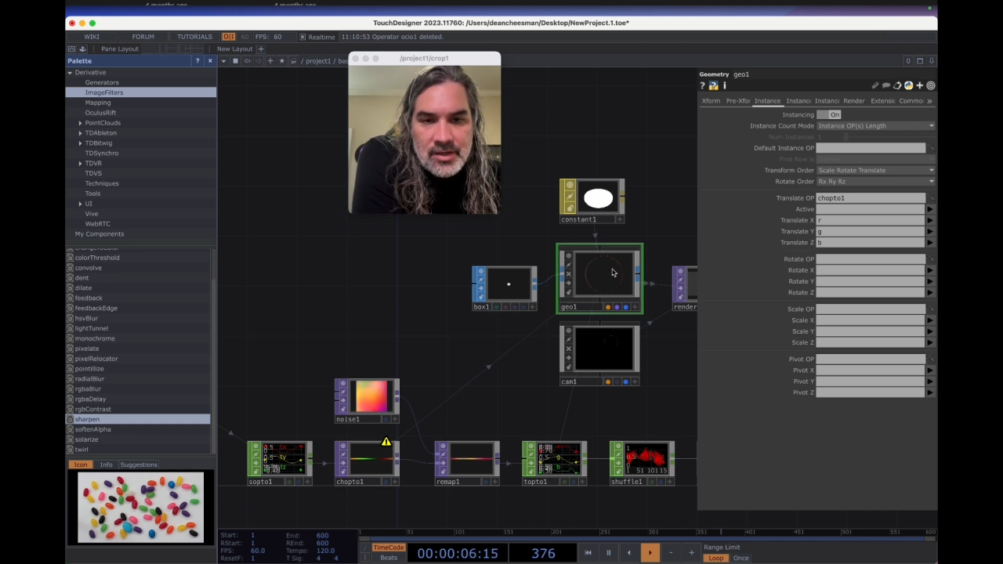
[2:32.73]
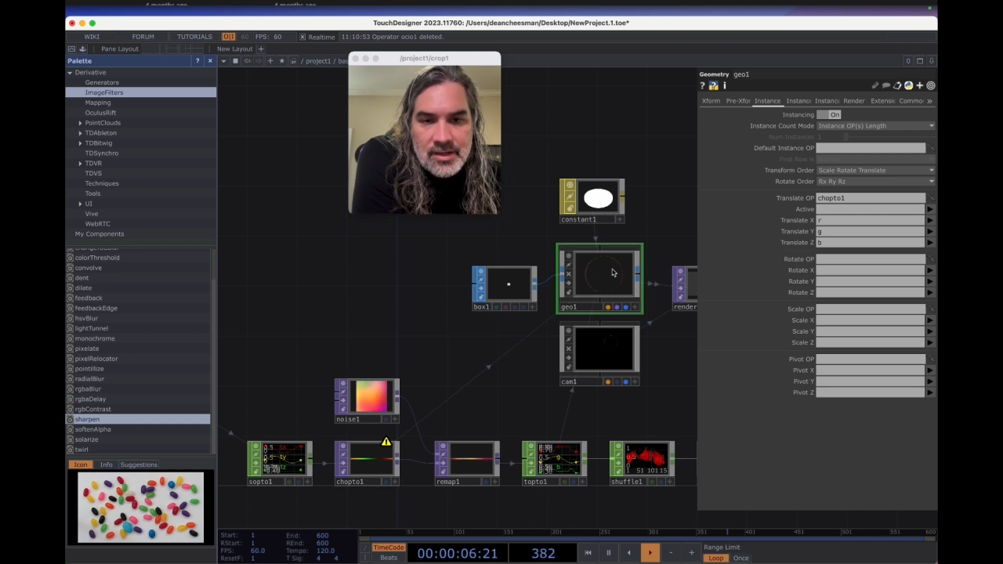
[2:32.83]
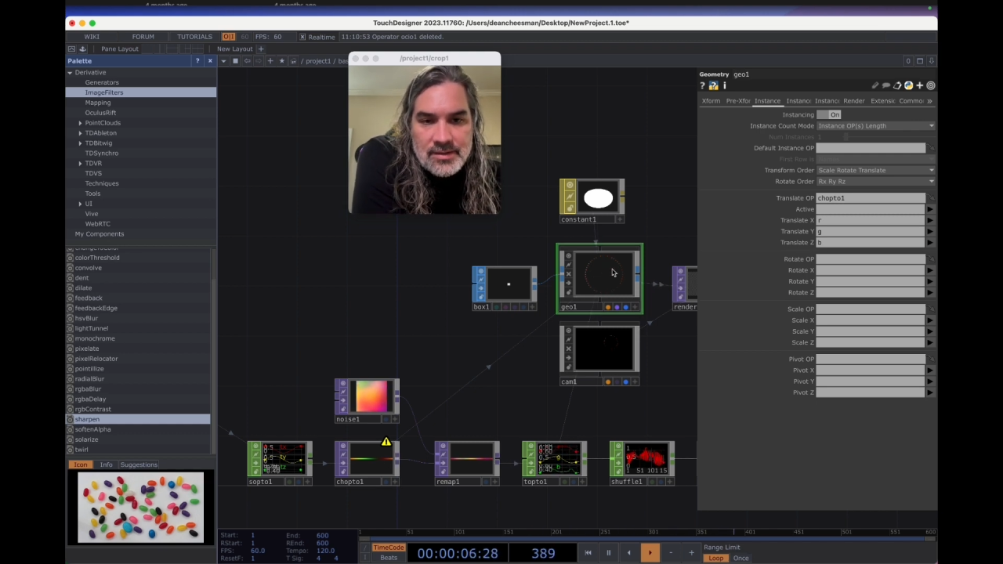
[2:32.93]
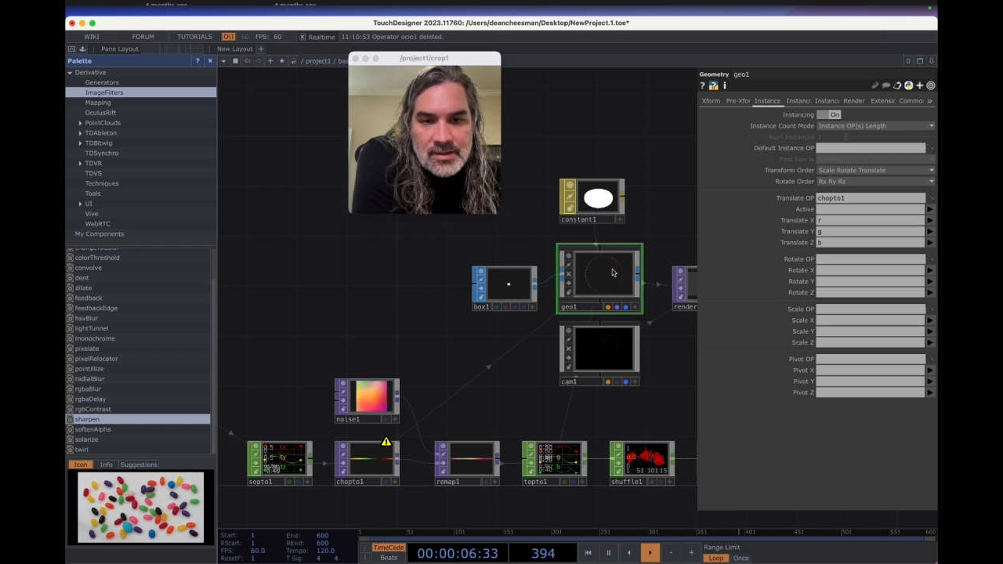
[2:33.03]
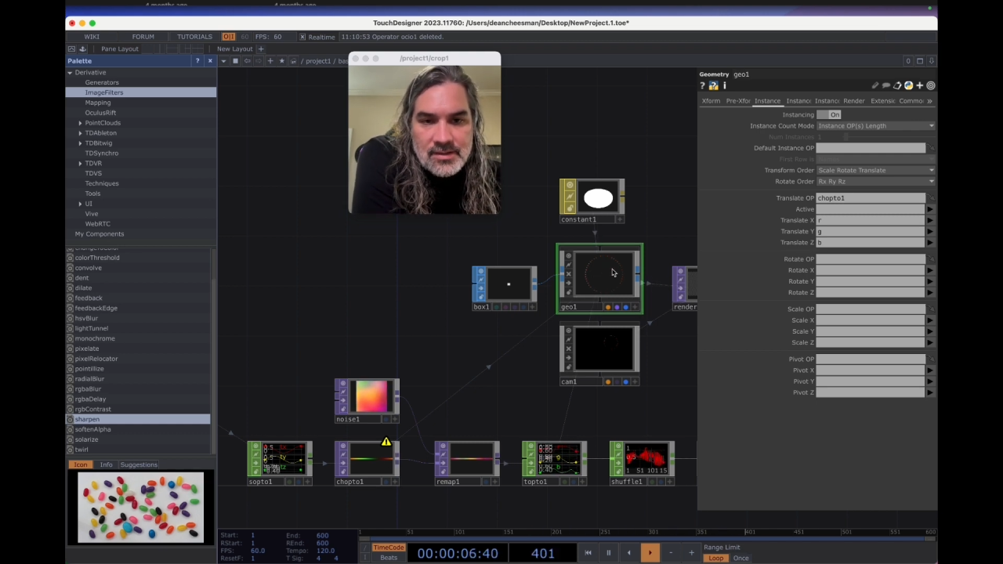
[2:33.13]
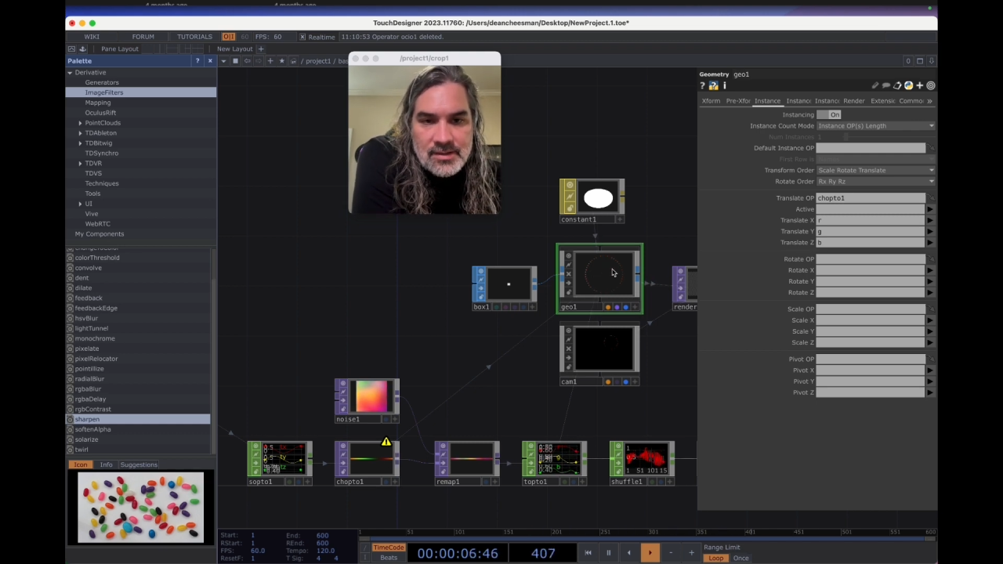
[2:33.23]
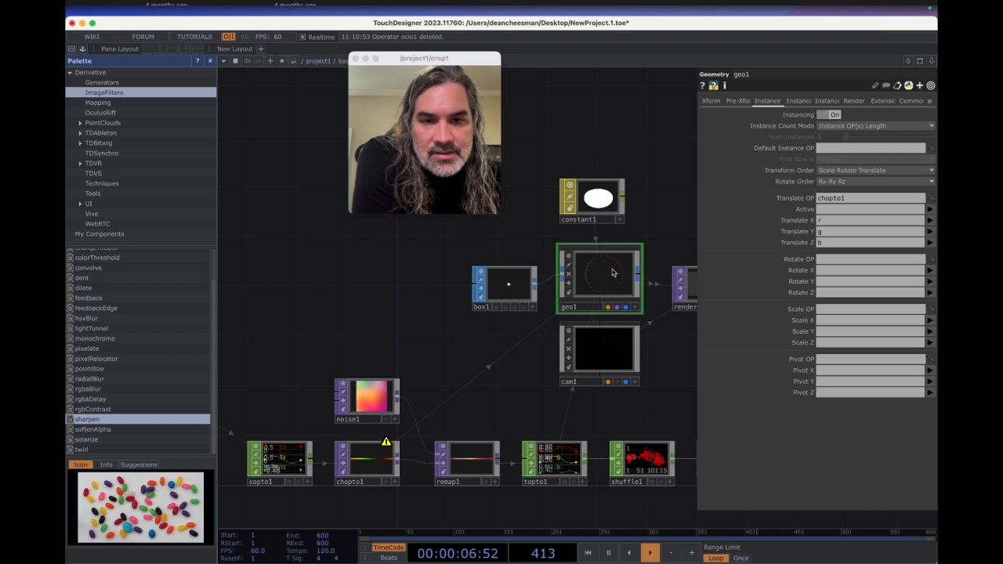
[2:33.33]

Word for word: instances